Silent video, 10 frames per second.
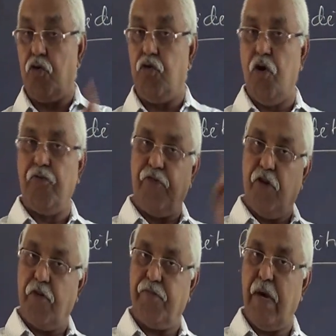go
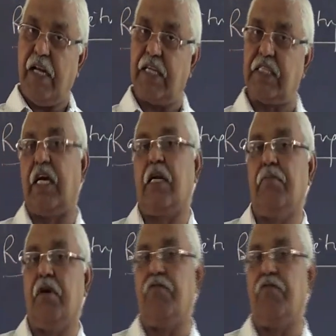for my lecture number